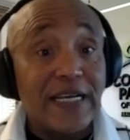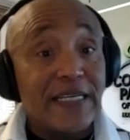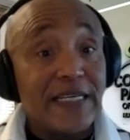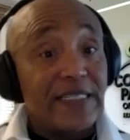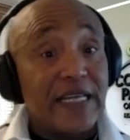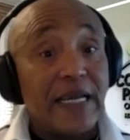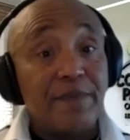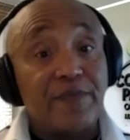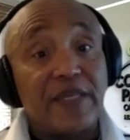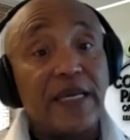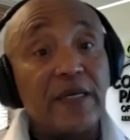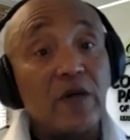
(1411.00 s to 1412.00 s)

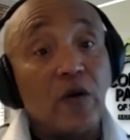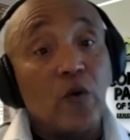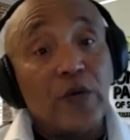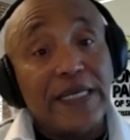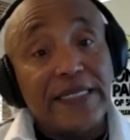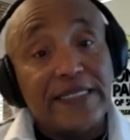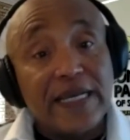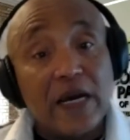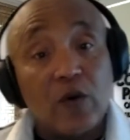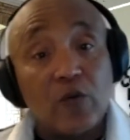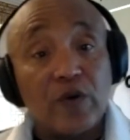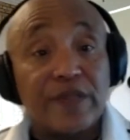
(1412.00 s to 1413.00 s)
Same thing. We
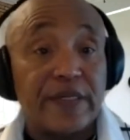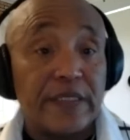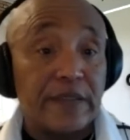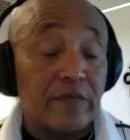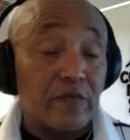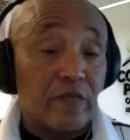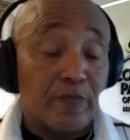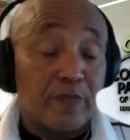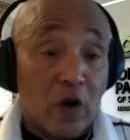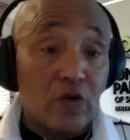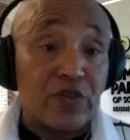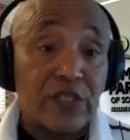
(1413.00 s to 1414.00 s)
dealt with it
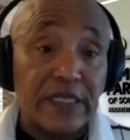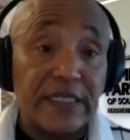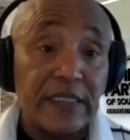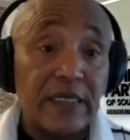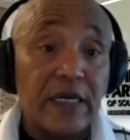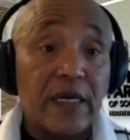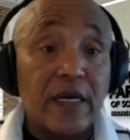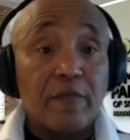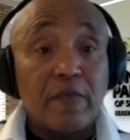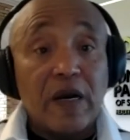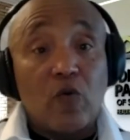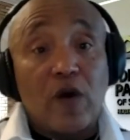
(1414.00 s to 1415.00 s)
personally.
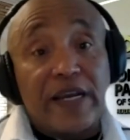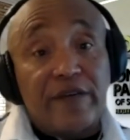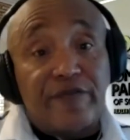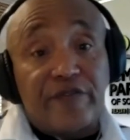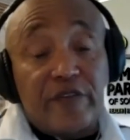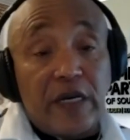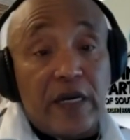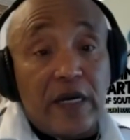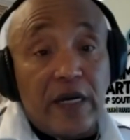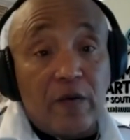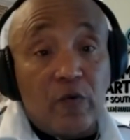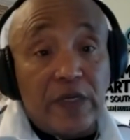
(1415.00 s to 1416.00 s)
My wife, uh,
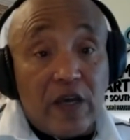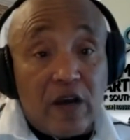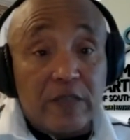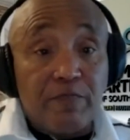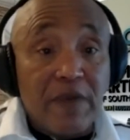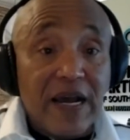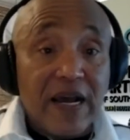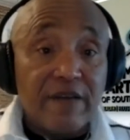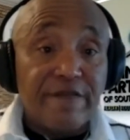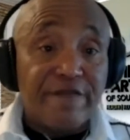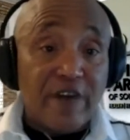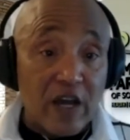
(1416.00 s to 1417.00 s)
we lost my
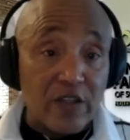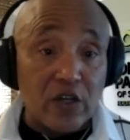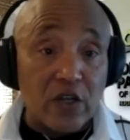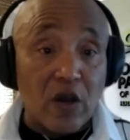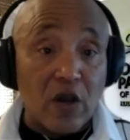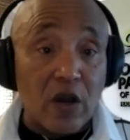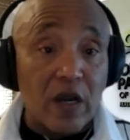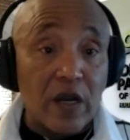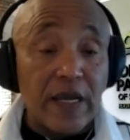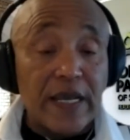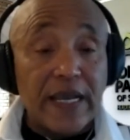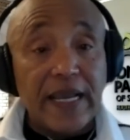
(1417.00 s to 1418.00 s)
father-in-law,
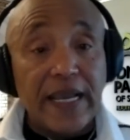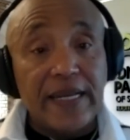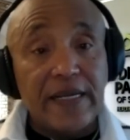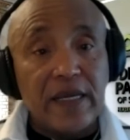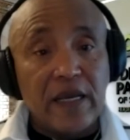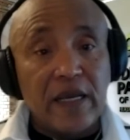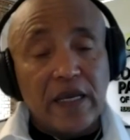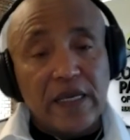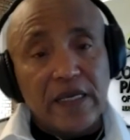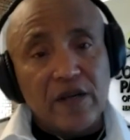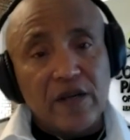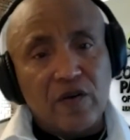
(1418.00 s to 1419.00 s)
and
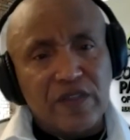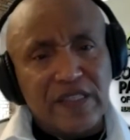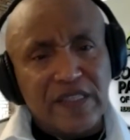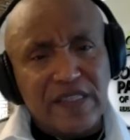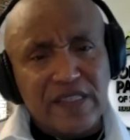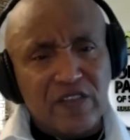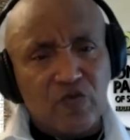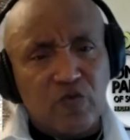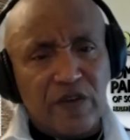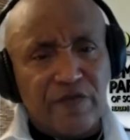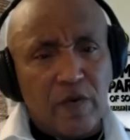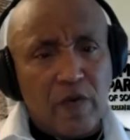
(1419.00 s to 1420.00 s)
you know, this
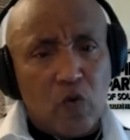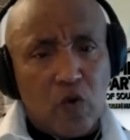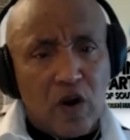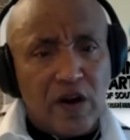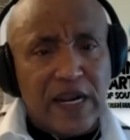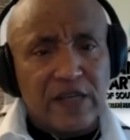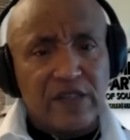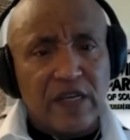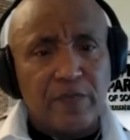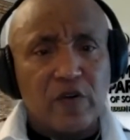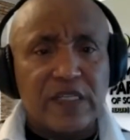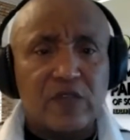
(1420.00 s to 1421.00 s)
wasn't from a workout
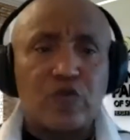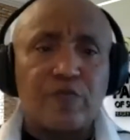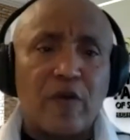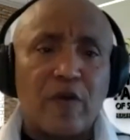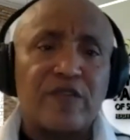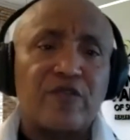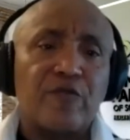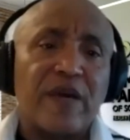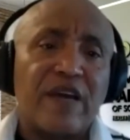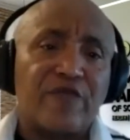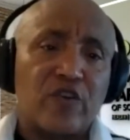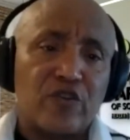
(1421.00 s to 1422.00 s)
standpoint. This was monitoring
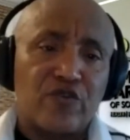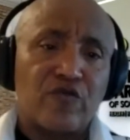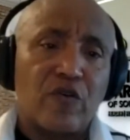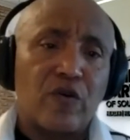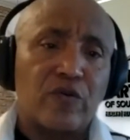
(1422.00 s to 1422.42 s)
after a stroke.